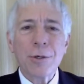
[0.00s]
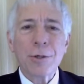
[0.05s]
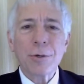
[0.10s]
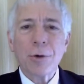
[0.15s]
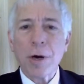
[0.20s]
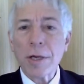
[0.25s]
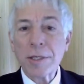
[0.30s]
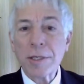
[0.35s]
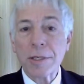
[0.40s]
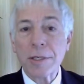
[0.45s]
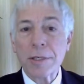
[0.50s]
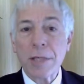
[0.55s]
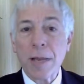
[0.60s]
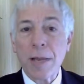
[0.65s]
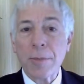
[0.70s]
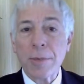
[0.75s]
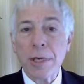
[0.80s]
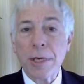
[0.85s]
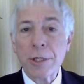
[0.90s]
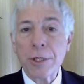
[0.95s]

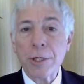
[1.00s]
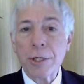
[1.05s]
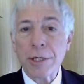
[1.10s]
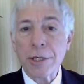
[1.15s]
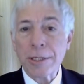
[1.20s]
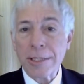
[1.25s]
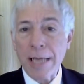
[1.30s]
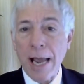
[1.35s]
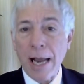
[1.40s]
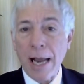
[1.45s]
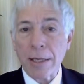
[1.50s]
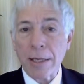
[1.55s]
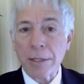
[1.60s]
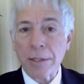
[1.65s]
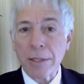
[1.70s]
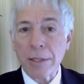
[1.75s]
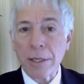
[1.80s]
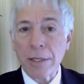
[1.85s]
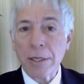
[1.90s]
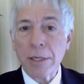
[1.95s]
Cross-examination
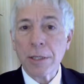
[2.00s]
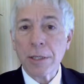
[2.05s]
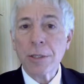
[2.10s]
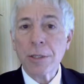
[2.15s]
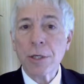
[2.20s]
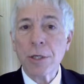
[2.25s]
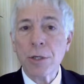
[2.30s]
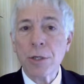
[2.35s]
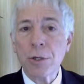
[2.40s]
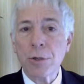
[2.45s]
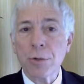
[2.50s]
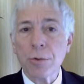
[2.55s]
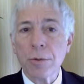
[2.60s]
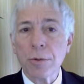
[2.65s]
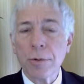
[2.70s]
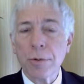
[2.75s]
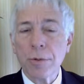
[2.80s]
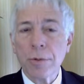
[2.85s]
attacks can continue